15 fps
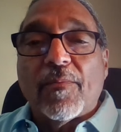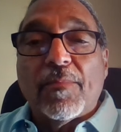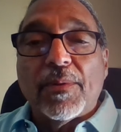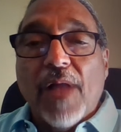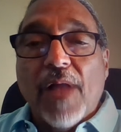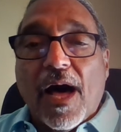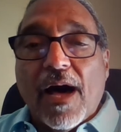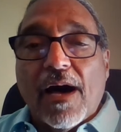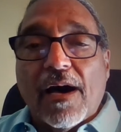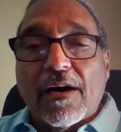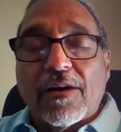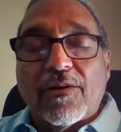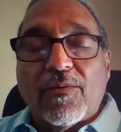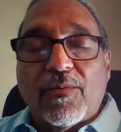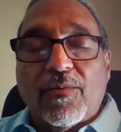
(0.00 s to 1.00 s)

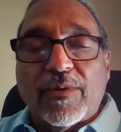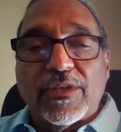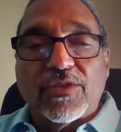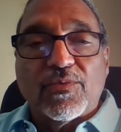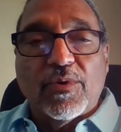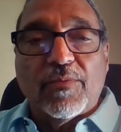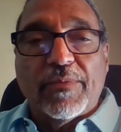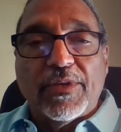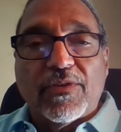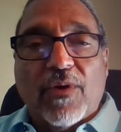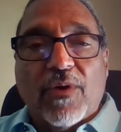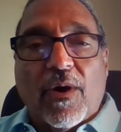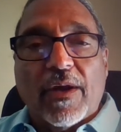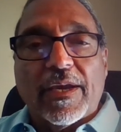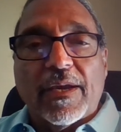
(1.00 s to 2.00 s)
blog, which we'll be
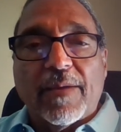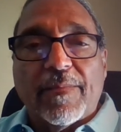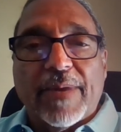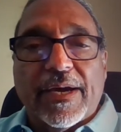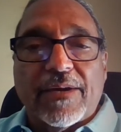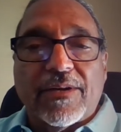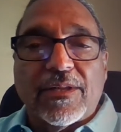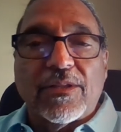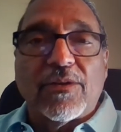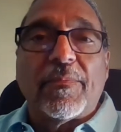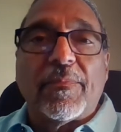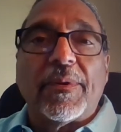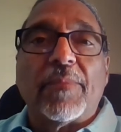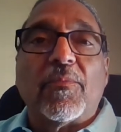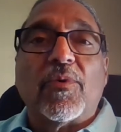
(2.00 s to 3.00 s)
talking about in a little
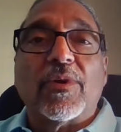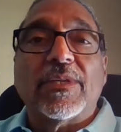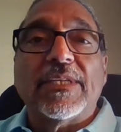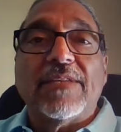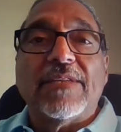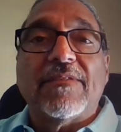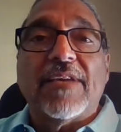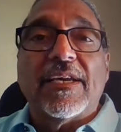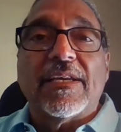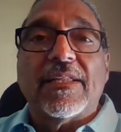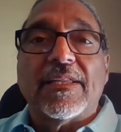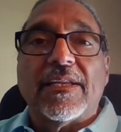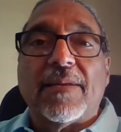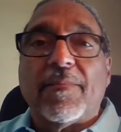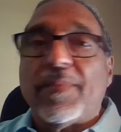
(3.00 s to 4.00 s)
bit more
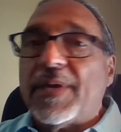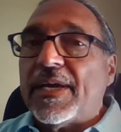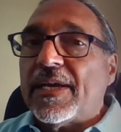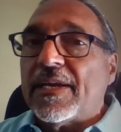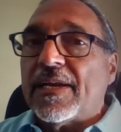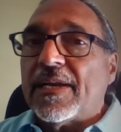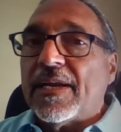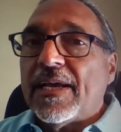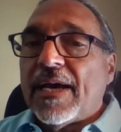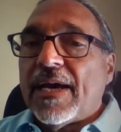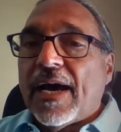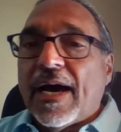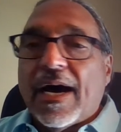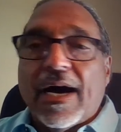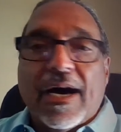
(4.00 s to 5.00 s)
detail in a bit,
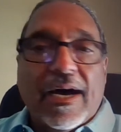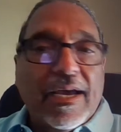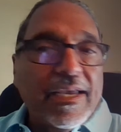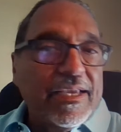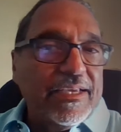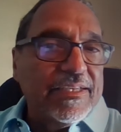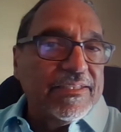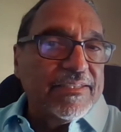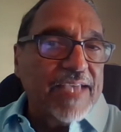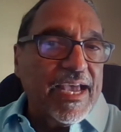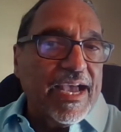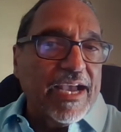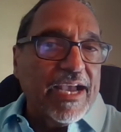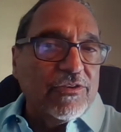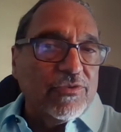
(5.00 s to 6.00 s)
is
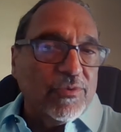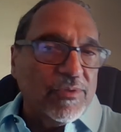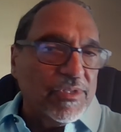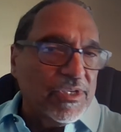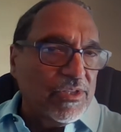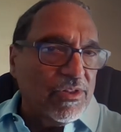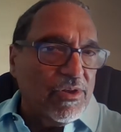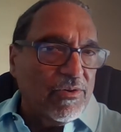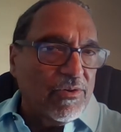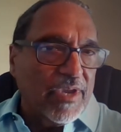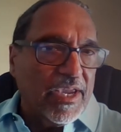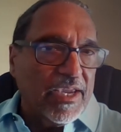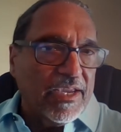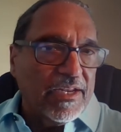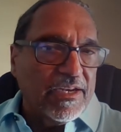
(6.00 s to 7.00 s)
actually
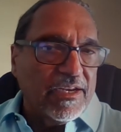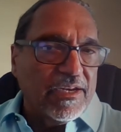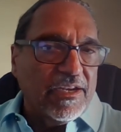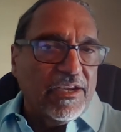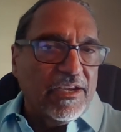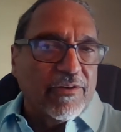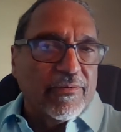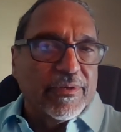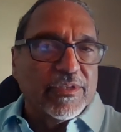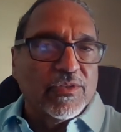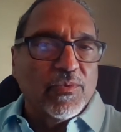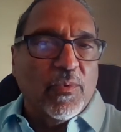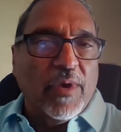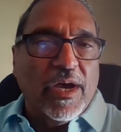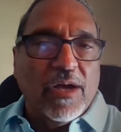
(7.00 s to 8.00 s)
located here as
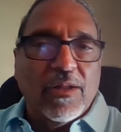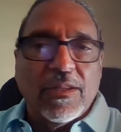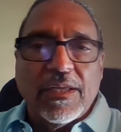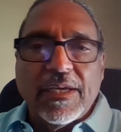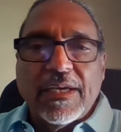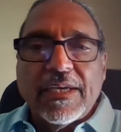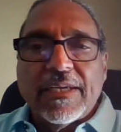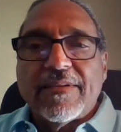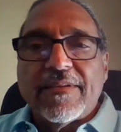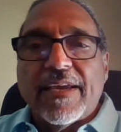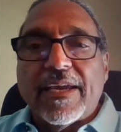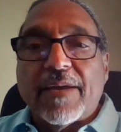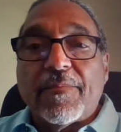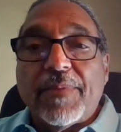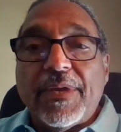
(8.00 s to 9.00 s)
well.
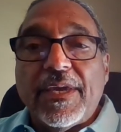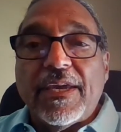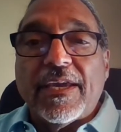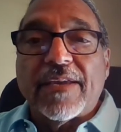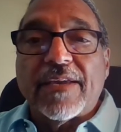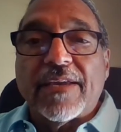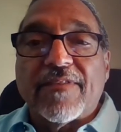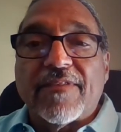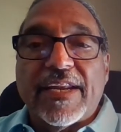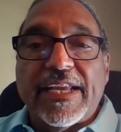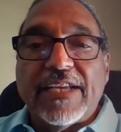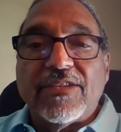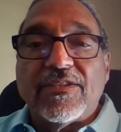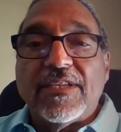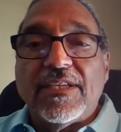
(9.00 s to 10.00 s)
Take a peek. It's at
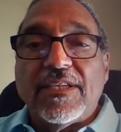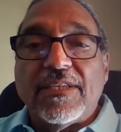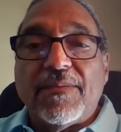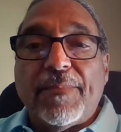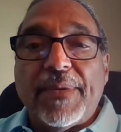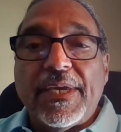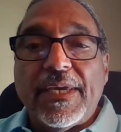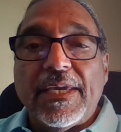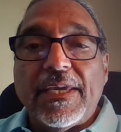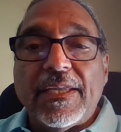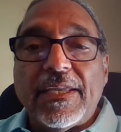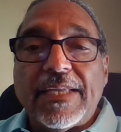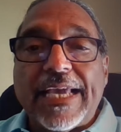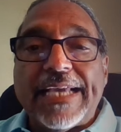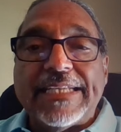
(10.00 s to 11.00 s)
http